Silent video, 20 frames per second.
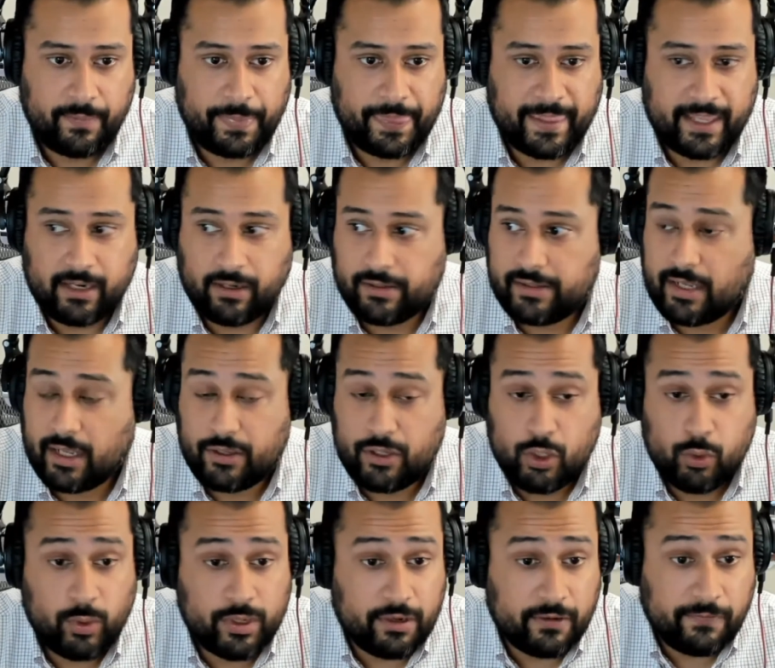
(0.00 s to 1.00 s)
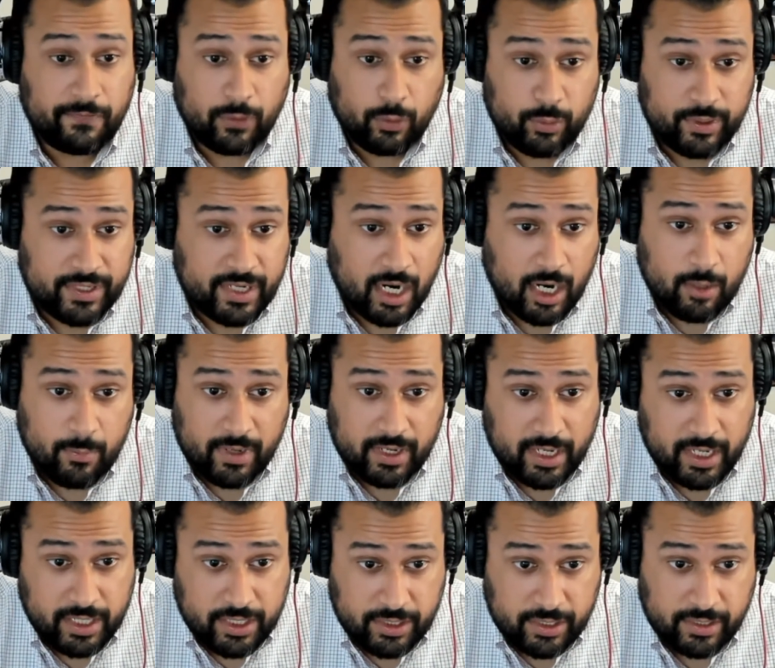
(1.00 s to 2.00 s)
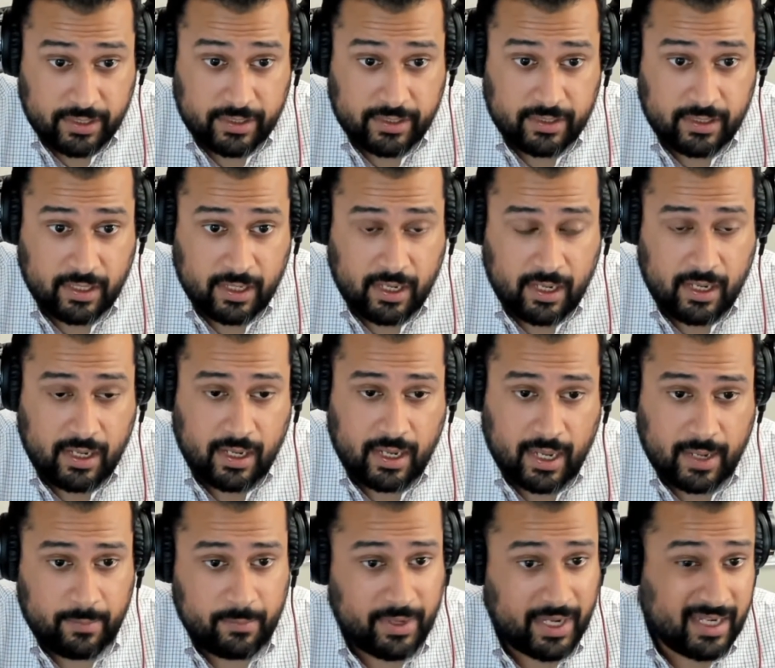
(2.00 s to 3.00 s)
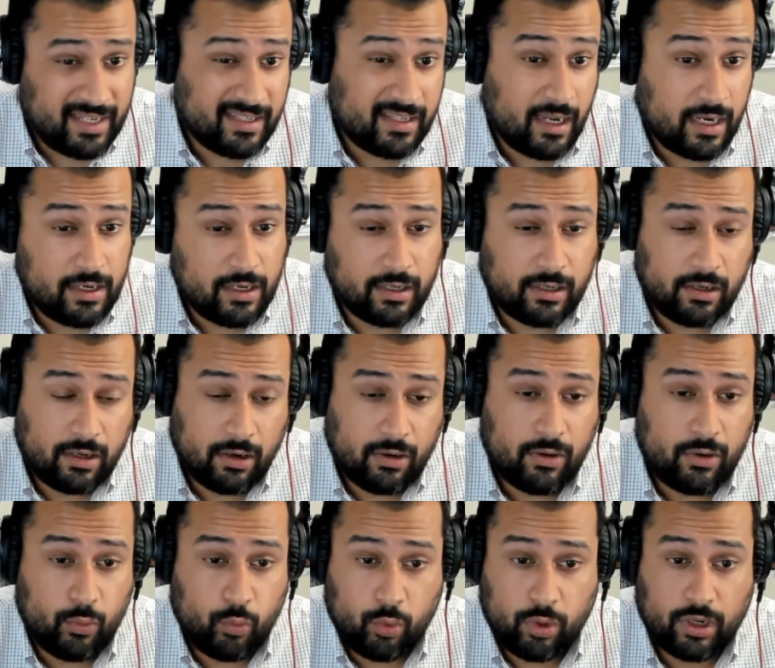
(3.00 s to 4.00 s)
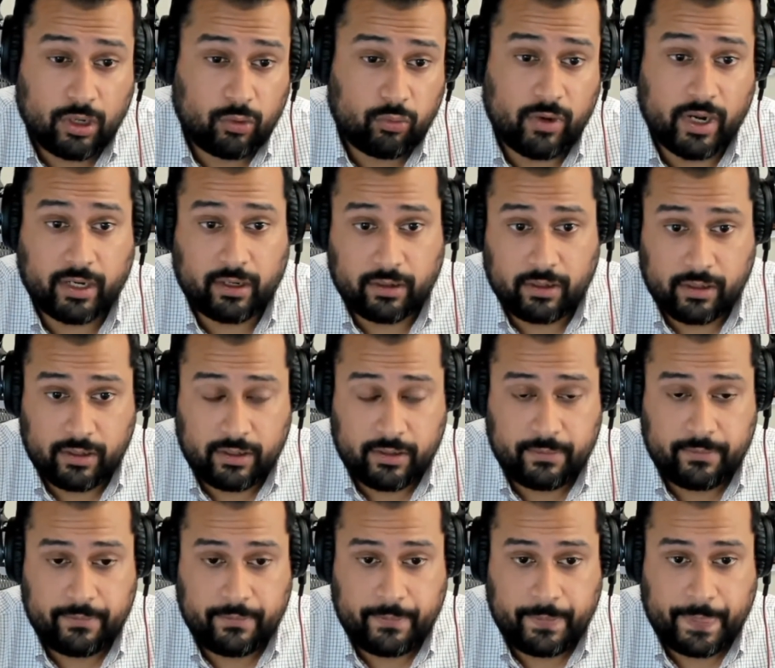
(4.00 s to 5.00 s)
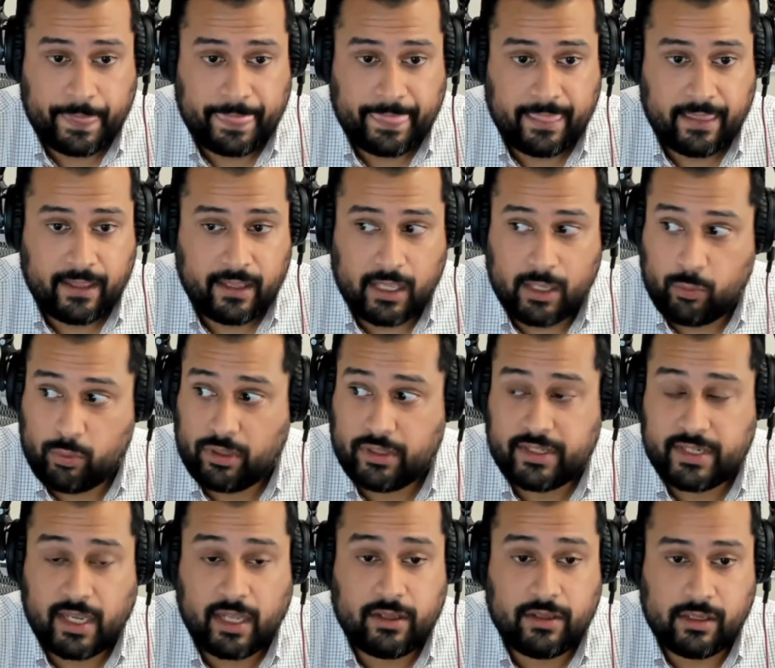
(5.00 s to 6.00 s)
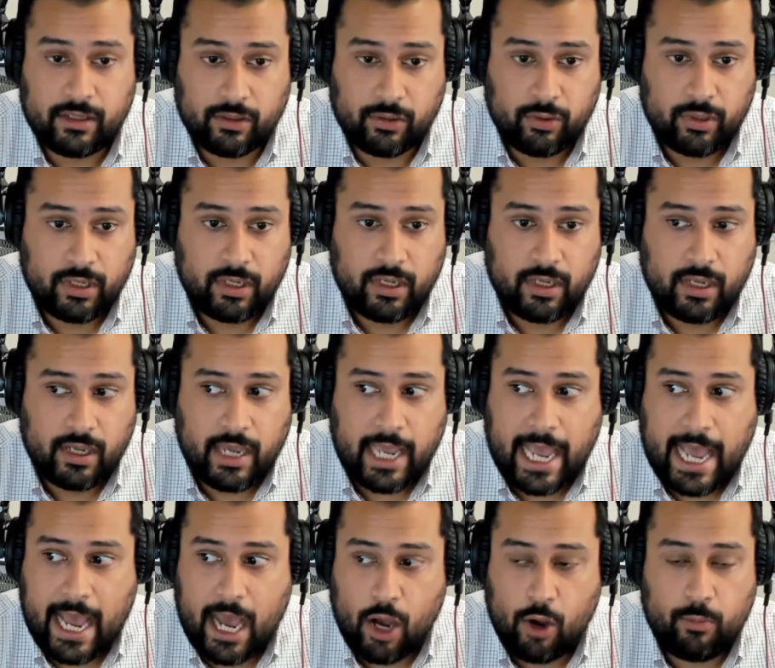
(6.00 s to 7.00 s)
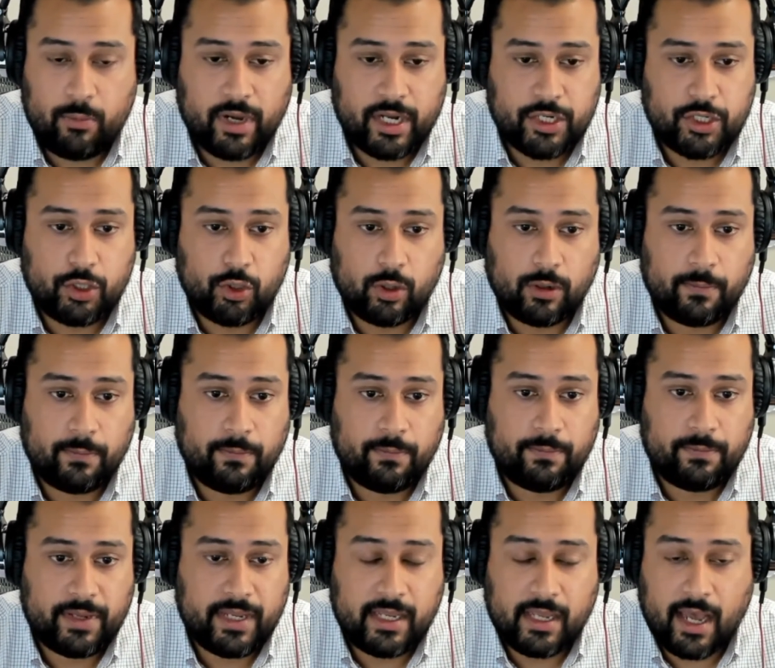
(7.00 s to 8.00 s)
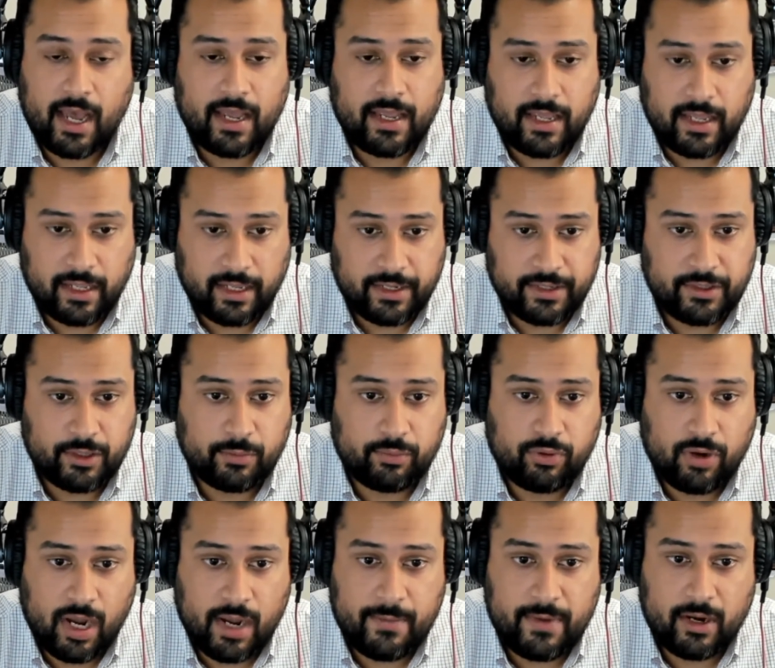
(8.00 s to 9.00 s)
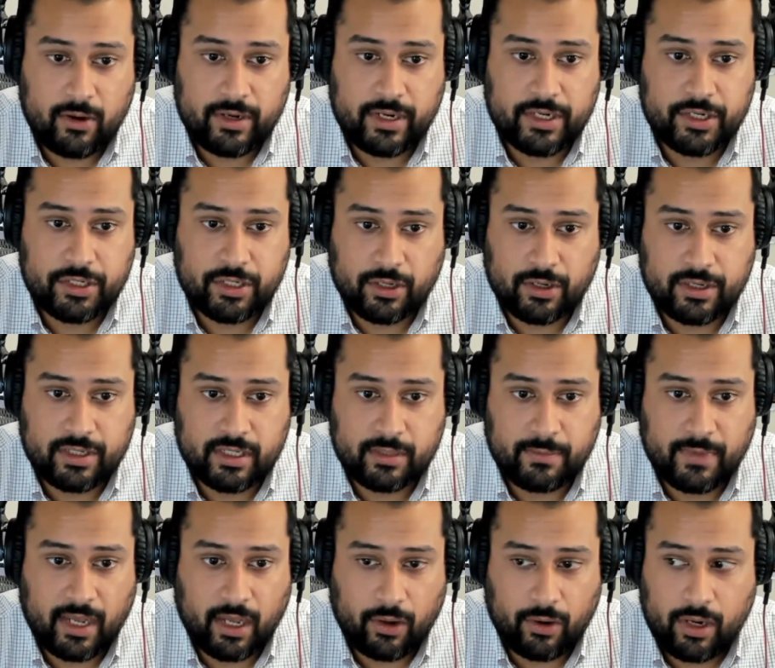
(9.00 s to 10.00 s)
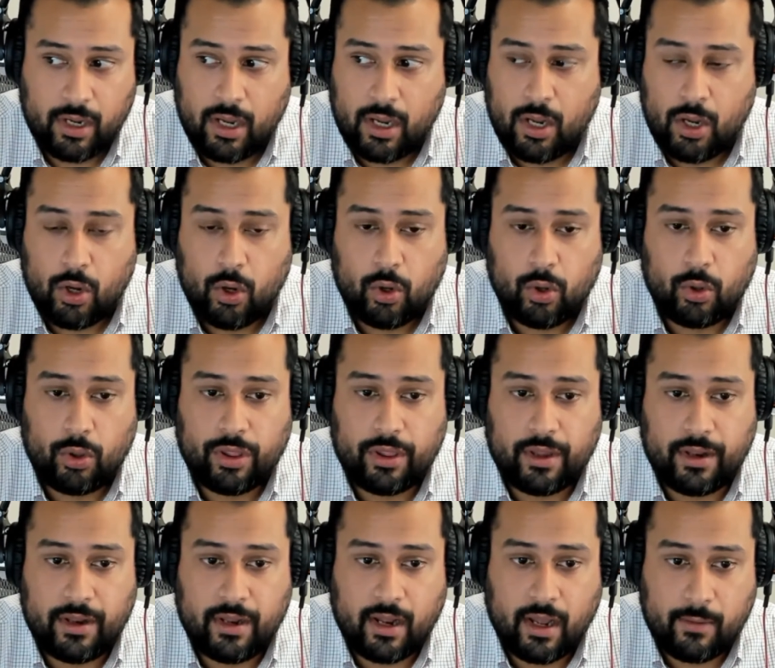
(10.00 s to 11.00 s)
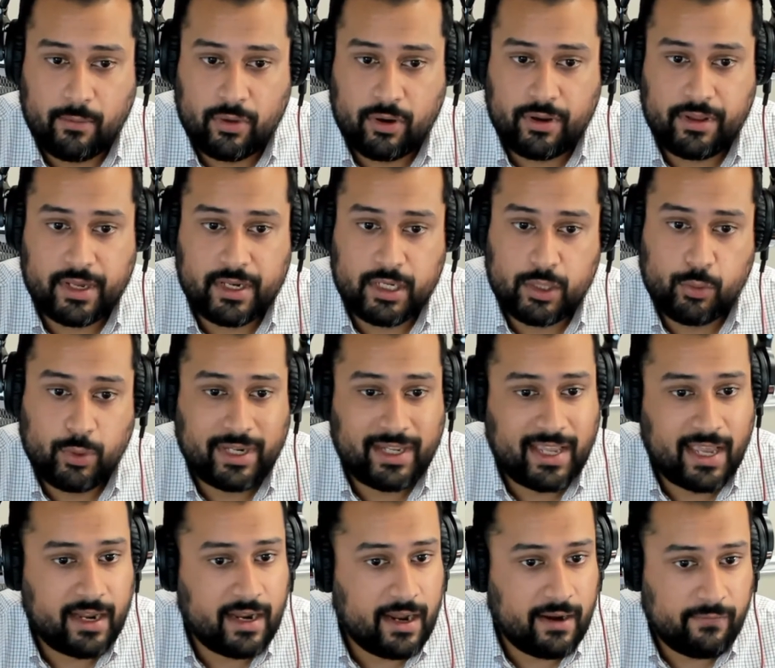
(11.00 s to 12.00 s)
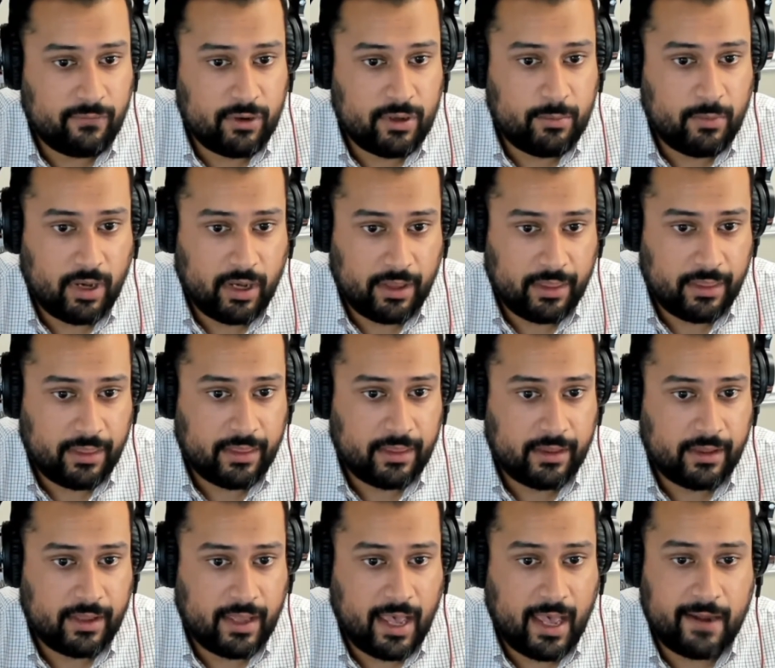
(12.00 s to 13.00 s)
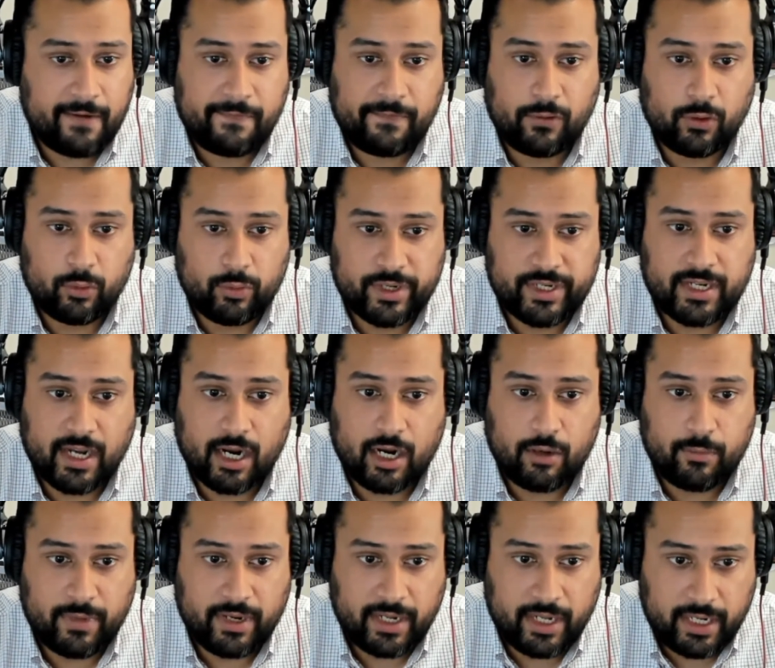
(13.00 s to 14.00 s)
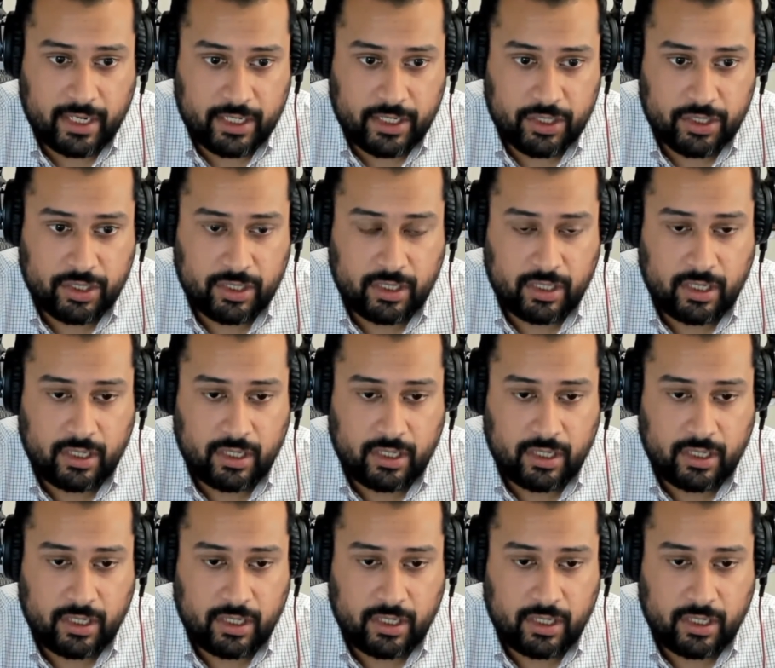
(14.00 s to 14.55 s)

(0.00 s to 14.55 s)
It'll tell you what your full retirement age is, and based on your current work record, it will tell you how much your PIA is, your primary insurance amount, the number that you would get every month at full retirement age.